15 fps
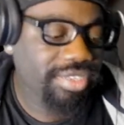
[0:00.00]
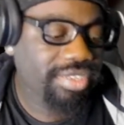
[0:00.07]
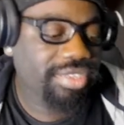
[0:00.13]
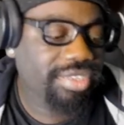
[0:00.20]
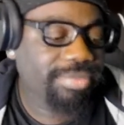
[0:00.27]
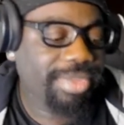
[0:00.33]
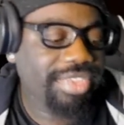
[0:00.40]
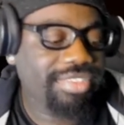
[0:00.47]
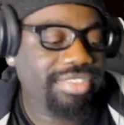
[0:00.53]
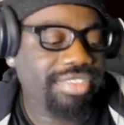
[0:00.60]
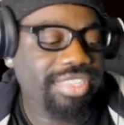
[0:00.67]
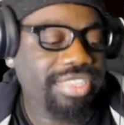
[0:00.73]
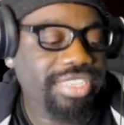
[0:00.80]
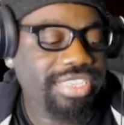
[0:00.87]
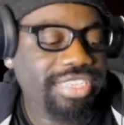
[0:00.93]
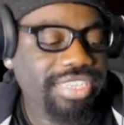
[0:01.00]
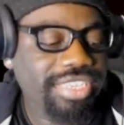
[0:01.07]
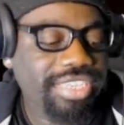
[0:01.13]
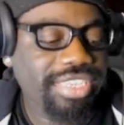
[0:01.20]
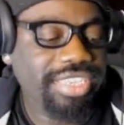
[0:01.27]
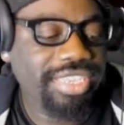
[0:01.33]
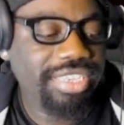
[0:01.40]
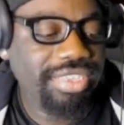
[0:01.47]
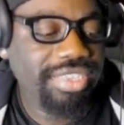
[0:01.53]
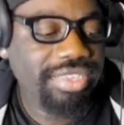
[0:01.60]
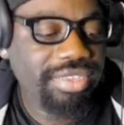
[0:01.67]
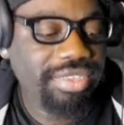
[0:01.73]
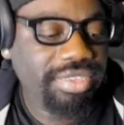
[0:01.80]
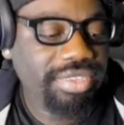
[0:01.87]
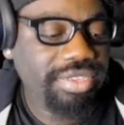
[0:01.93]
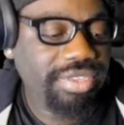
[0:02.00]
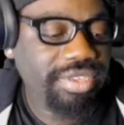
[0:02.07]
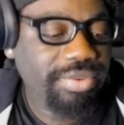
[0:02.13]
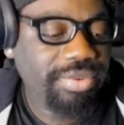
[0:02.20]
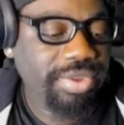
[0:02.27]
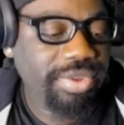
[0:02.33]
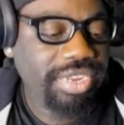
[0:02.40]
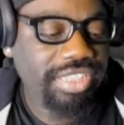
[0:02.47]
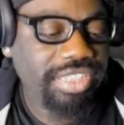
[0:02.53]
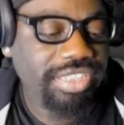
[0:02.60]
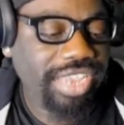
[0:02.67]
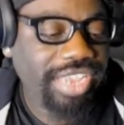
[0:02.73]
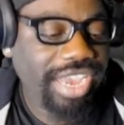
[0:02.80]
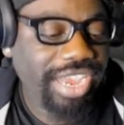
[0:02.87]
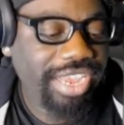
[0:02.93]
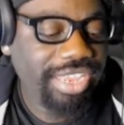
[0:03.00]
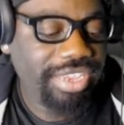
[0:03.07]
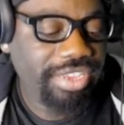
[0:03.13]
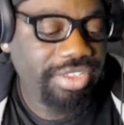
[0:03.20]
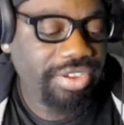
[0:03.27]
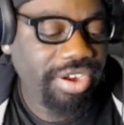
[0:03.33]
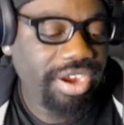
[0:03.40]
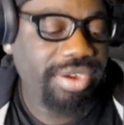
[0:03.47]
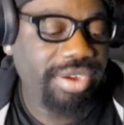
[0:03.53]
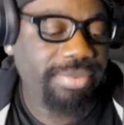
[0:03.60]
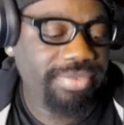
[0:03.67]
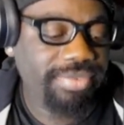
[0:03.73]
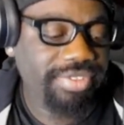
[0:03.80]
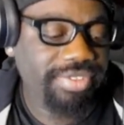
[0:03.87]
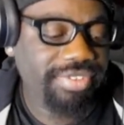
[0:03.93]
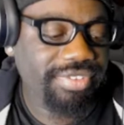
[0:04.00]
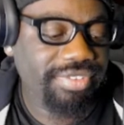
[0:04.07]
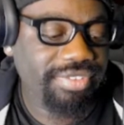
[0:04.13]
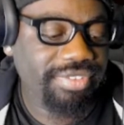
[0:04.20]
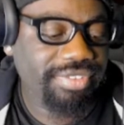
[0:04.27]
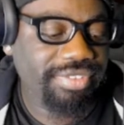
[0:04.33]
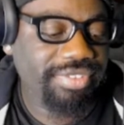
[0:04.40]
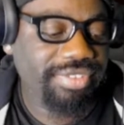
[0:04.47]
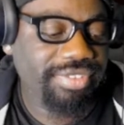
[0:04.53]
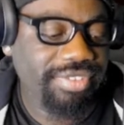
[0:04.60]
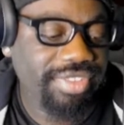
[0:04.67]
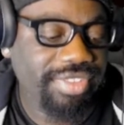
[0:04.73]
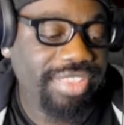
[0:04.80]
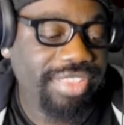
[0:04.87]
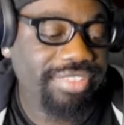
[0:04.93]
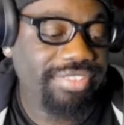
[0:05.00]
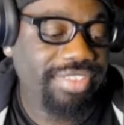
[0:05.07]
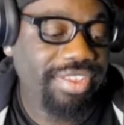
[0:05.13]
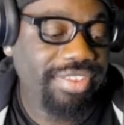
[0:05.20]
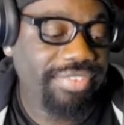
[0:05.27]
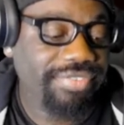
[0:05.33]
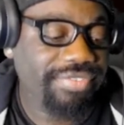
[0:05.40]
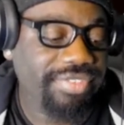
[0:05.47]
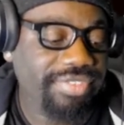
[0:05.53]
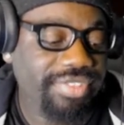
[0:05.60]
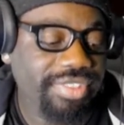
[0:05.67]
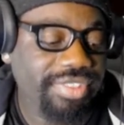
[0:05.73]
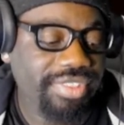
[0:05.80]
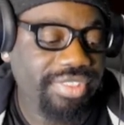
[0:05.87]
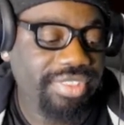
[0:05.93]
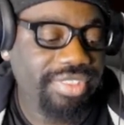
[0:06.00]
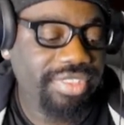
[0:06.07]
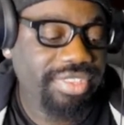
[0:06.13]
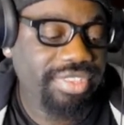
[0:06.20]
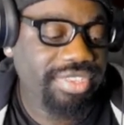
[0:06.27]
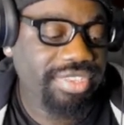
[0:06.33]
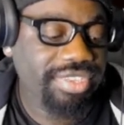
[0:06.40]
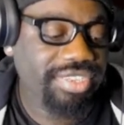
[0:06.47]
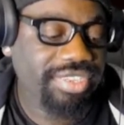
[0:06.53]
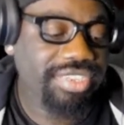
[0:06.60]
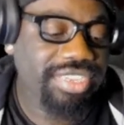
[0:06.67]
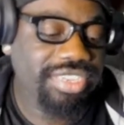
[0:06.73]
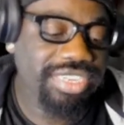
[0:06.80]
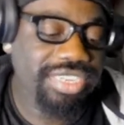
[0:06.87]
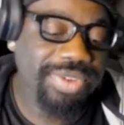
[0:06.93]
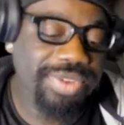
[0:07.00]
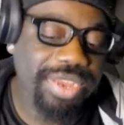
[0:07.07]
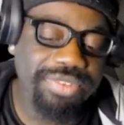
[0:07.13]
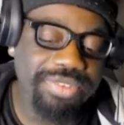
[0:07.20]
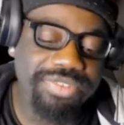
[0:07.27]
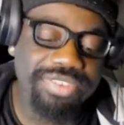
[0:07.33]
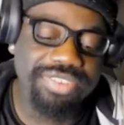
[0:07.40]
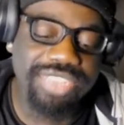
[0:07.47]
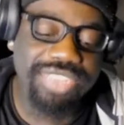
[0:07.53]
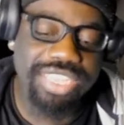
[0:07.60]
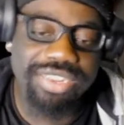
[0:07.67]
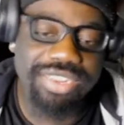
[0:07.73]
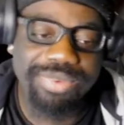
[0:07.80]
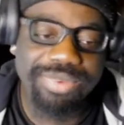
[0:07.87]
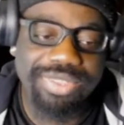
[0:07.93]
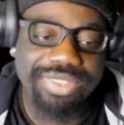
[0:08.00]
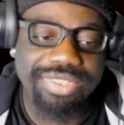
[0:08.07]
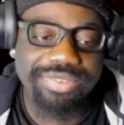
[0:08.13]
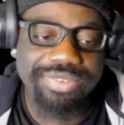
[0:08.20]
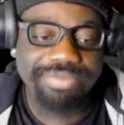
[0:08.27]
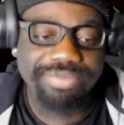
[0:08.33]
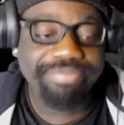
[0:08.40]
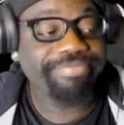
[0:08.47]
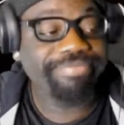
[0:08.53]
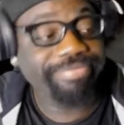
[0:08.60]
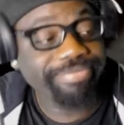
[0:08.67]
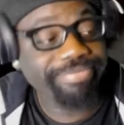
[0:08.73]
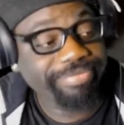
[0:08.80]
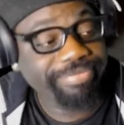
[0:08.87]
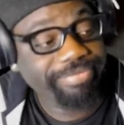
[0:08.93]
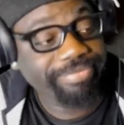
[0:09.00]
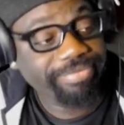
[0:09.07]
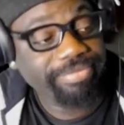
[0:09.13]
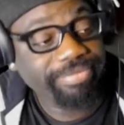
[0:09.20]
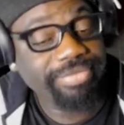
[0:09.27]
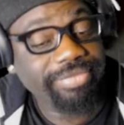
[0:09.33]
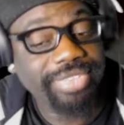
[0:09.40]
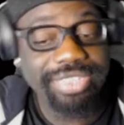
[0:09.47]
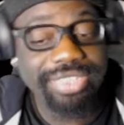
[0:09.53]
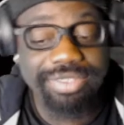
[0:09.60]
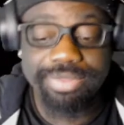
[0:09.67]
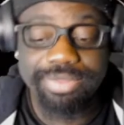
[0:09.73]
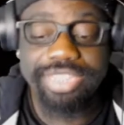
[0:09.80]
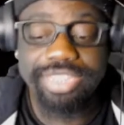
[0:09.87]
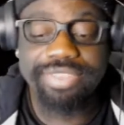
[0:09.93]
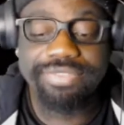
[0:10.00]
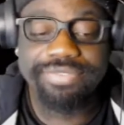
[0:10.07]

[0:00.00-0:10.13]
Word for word: Basically, she wanted to die in your arms, in a sense. That's tough. She couldn't get you out, so she stayed there with you. That's some love,